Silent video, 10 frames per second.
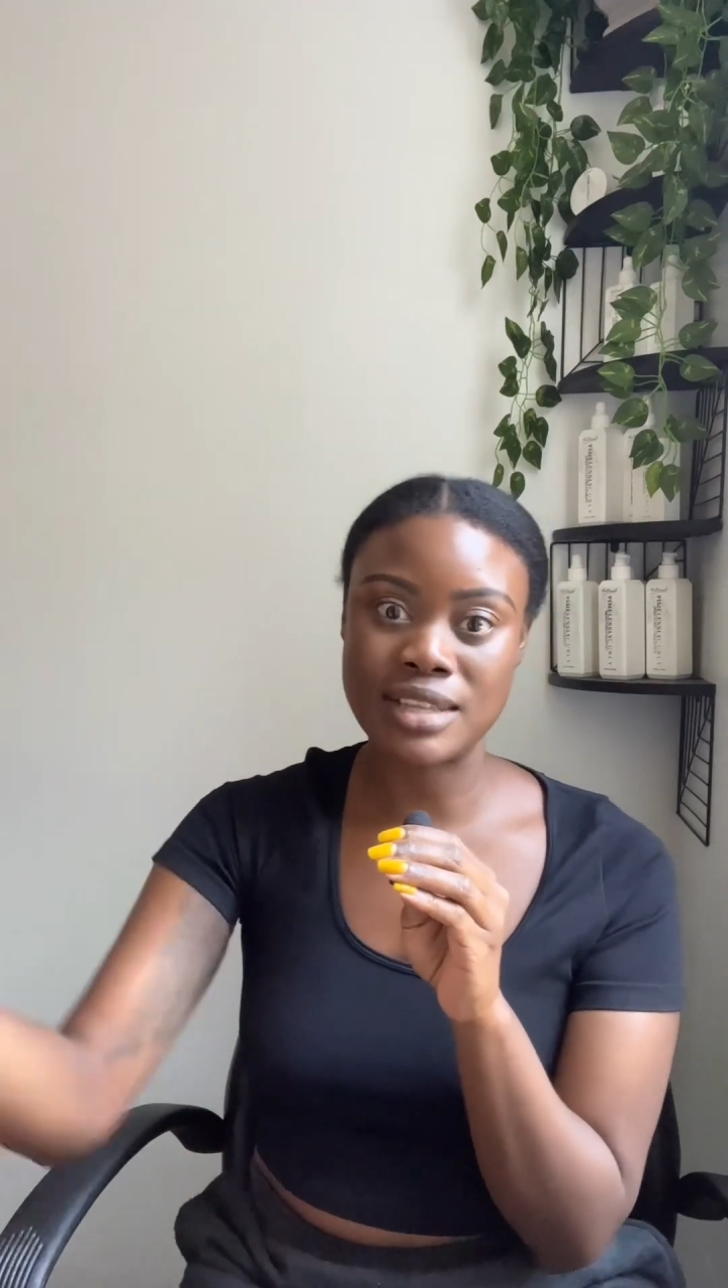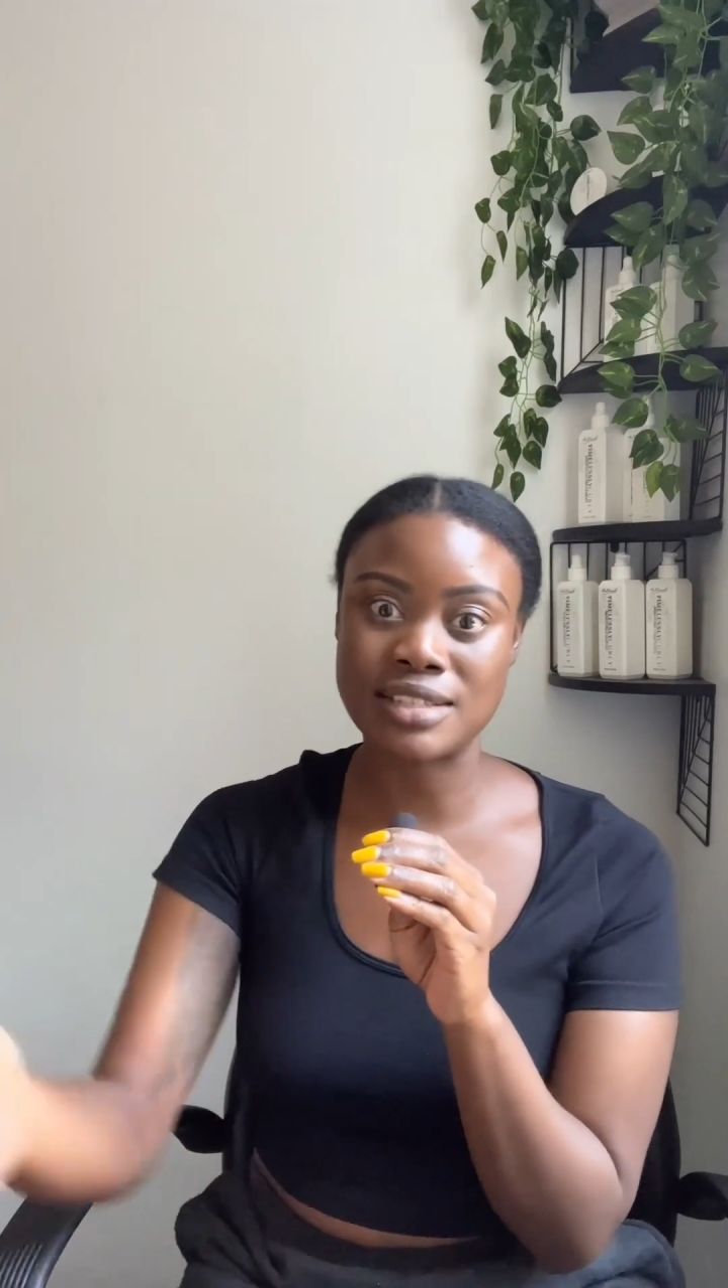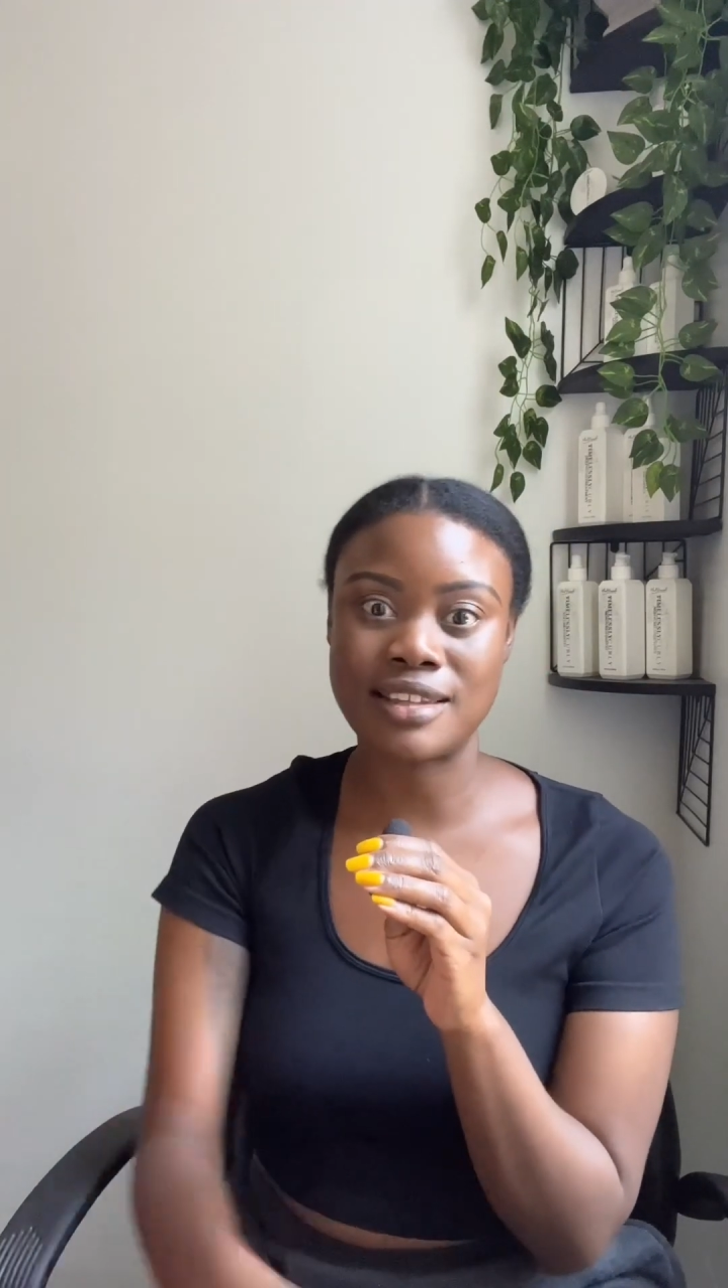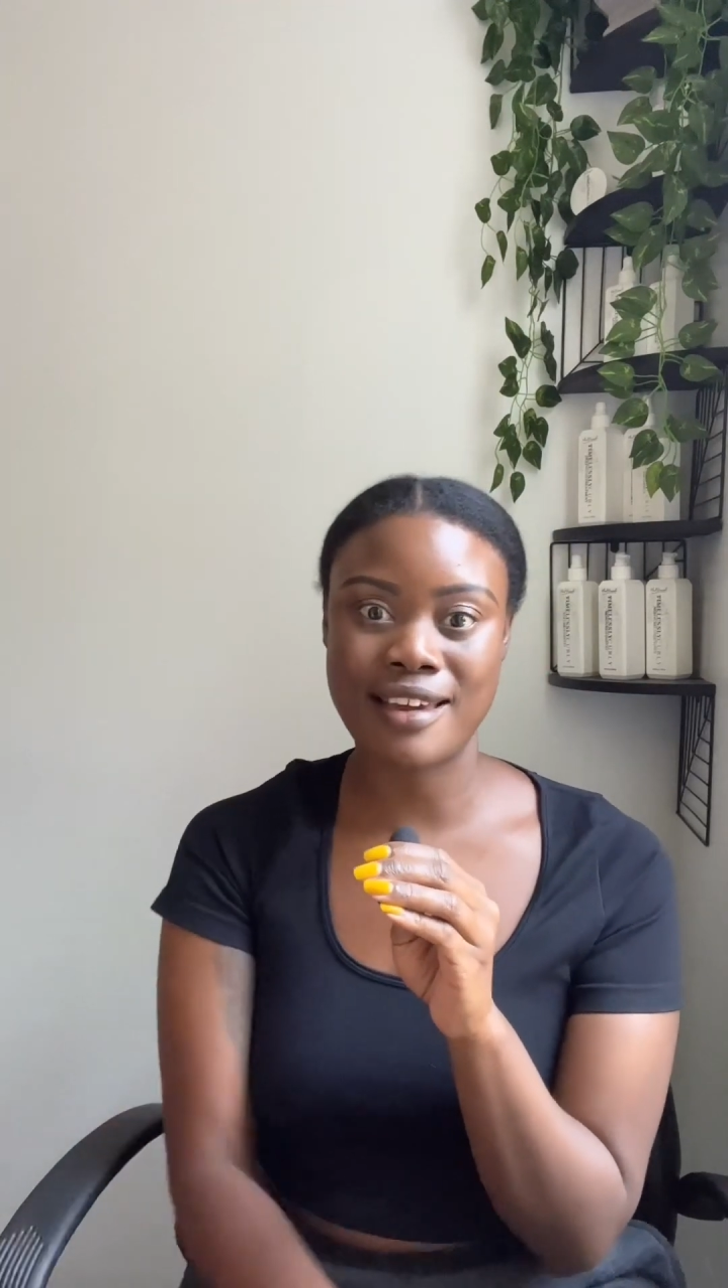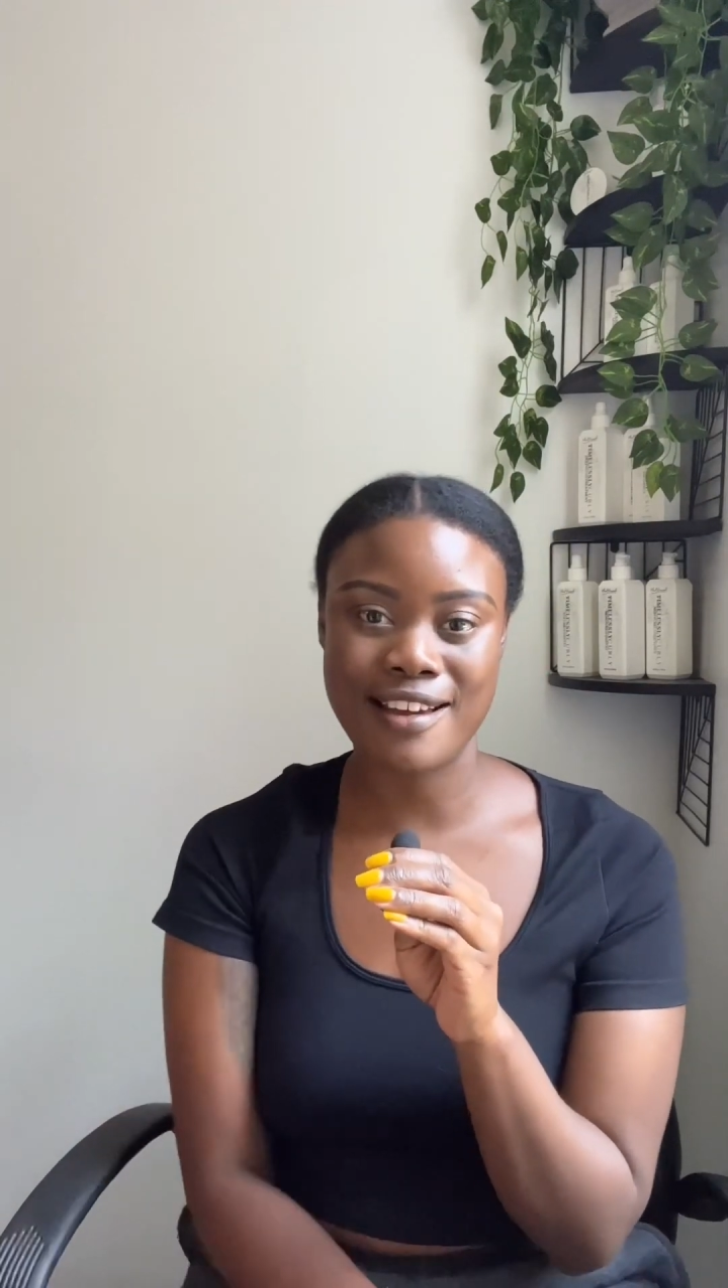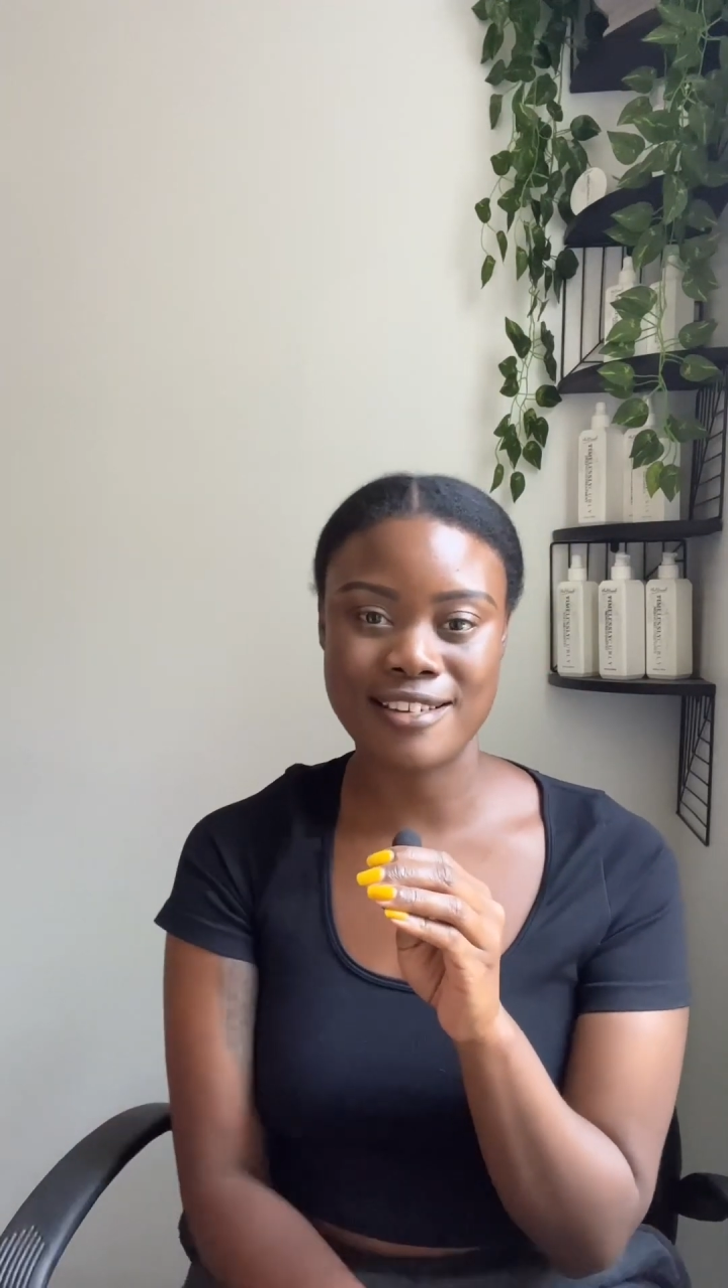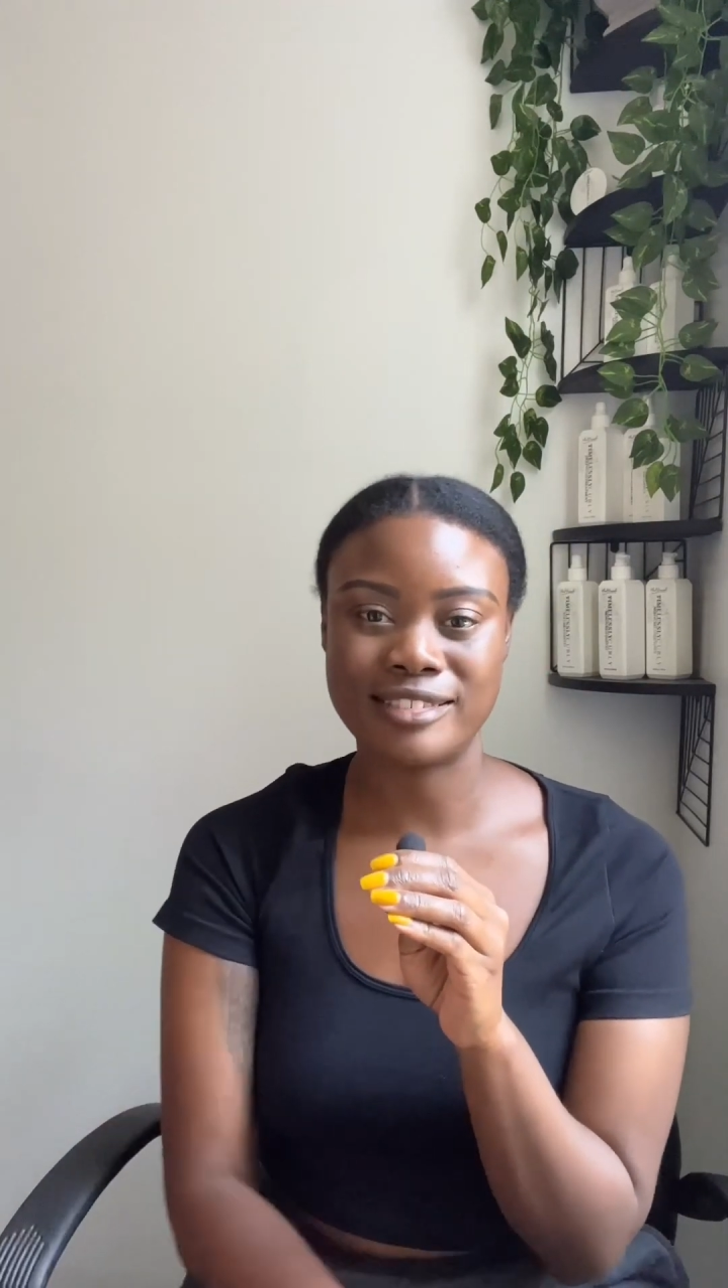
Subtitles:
into the air.